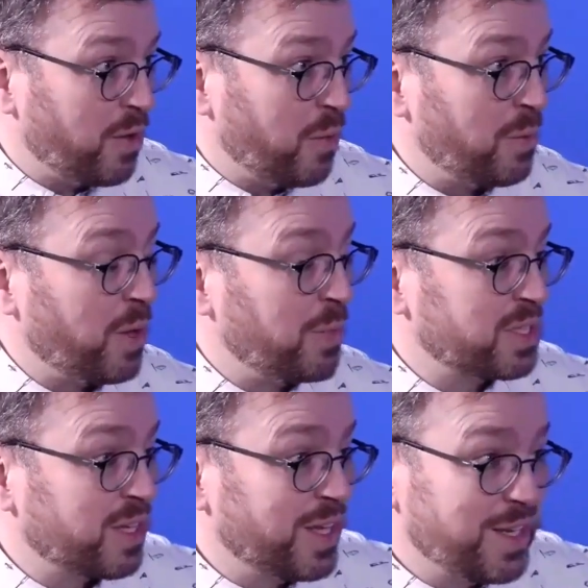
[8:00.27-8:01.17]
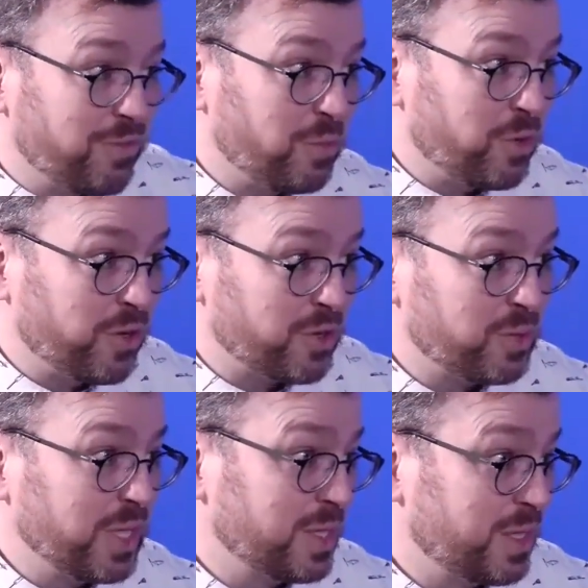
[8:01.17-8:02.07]
where there might be slightly different products
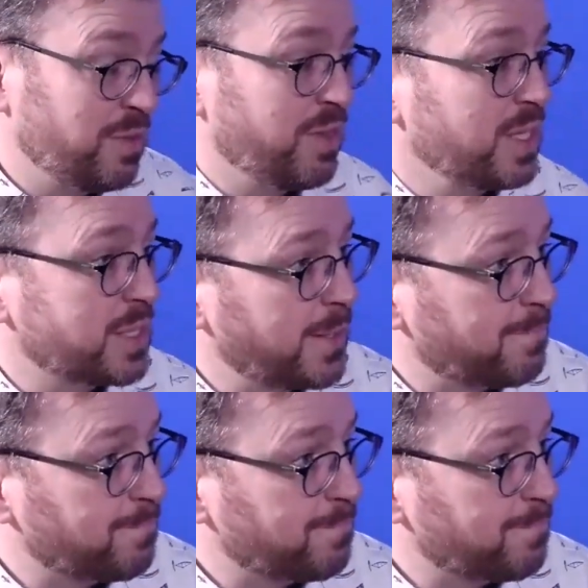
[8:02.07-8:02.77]
which has different things in it.